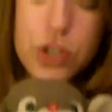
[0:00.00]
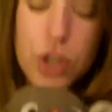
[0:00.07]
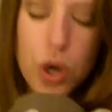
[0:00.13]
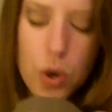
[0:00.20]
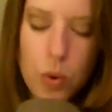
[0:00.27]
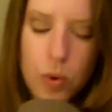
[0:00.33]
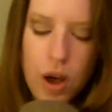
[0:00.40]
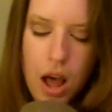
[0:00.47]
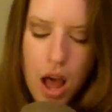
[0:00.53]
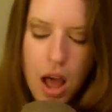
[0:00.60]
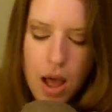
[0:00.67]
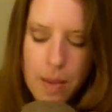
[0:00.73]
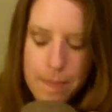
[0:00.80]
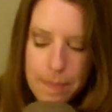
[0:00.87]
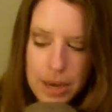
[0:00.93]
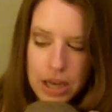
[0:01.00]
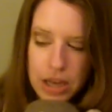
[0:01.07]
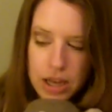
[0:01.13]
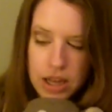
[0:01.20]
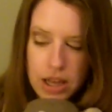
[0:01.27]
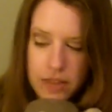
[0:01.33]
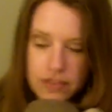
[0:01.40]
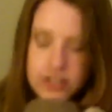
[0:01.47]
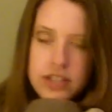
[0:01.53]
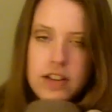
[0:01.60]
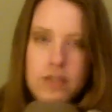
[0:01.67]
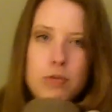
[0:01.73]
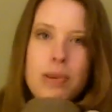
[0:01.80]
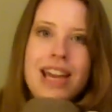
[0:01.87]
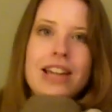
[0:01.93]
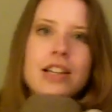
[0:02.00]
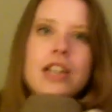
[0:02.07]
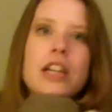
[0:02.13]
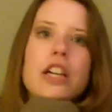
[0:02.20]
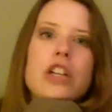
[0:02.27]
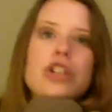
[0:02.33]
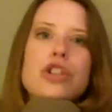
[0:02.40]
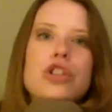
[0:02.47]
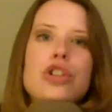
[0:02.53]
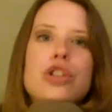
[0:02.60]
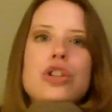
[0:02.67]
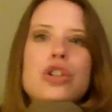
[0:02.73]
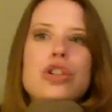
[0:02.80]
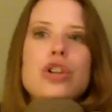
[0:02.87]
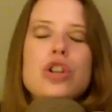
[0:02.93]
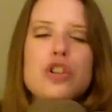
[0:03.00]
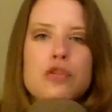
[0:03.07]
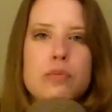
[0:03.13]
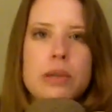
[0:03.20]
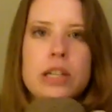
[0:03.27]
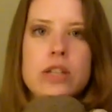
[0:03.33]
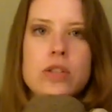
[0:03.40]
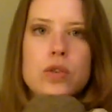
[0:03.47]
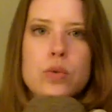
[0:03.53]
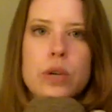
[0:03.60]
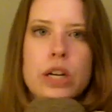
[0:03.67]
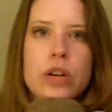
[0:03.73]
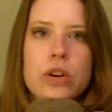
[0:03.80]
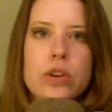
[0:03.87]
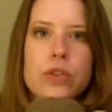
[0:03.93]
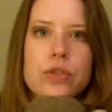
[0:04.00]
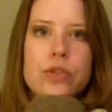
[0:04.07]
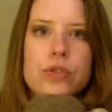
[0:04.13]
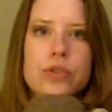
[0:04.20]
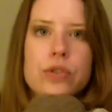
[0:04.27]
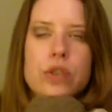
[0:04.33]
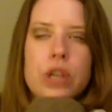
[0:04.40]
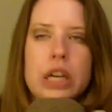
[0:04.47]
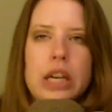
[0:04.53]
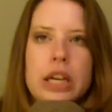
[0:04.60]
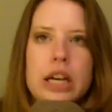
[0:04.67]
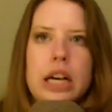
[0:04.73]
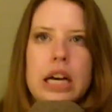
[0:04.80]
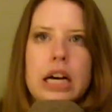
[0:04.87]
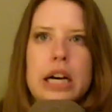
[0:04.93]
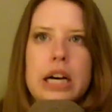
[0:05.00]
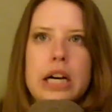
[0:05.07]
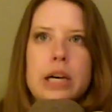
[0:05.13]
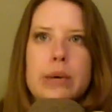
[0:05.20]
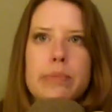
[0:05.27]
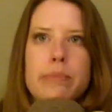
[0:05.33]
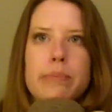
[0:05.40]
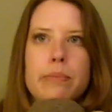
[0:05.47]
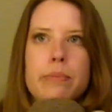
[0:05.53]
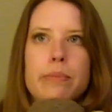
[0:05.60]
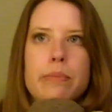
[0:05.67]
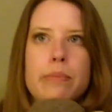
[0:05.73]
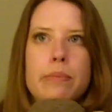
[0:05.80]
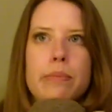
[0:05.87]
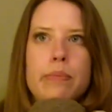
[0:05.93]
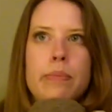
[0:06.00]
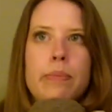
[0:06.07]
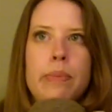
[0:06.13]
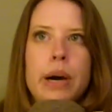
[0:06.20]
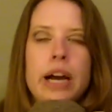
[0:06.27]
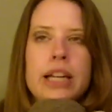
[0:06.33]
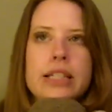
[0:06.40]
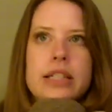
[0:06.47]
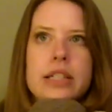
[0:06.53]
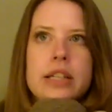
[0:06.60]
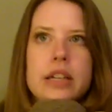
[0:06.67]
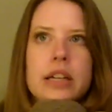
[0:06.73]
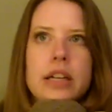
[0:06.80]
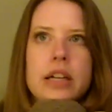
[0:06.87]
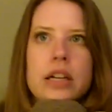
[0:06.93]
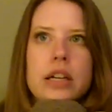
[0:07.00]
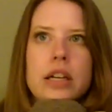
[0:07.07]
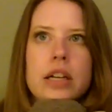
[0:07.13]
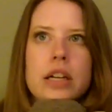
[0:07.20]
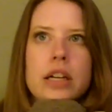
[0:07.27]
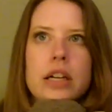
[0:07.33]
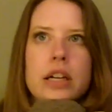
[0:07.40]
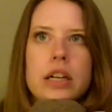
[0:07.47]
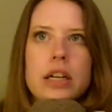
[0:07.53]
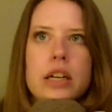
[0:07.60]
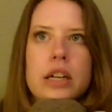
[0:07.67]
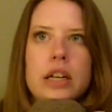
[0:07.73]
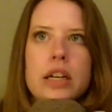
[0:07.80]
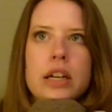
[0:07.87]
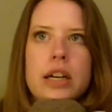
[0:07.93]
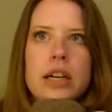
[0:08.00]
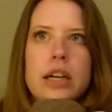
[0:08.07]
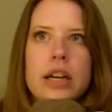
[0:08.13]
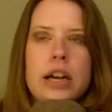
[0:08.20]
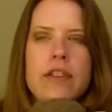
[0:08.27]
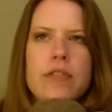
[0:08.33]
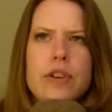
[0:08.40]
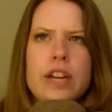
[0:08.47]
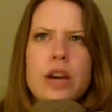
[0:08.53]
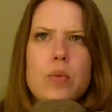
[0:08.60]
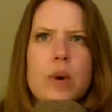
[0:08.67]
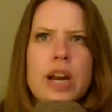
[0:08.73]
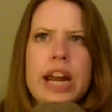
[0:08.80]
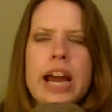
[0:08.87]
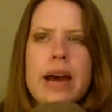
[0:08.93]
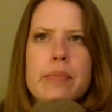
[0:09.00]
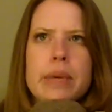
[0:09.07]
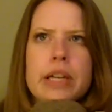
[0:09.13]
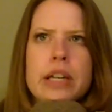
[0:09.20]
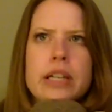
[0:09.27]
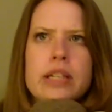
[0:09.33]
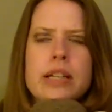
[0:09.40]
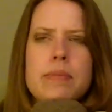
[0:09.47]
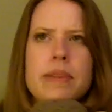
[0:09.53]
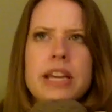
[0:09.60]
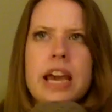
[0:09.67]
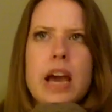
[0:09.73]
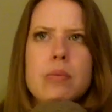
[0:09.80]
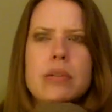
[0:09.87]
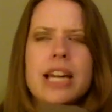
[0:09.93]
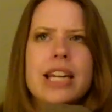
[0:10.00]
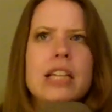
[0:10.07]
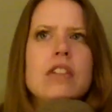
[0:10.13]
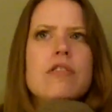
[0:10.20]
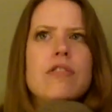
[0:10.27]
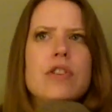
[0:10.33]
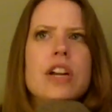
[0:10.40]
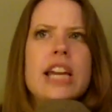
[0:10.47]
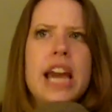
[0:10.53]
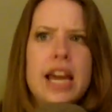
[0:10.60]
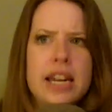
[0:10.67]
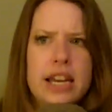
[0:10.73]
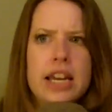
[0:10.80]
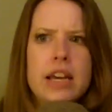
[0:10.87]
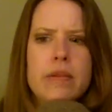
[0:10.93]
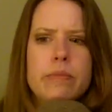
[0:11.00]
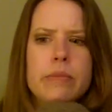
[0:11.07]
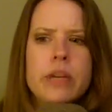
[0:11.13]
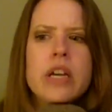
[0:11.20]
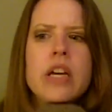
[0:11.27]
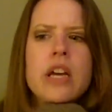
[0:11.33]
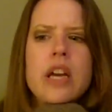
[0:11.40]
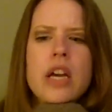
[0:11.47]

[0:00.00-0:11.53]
So, the stuffed panda should have been Squeakers. But I forget what happened. Something happened. I didn't forget him,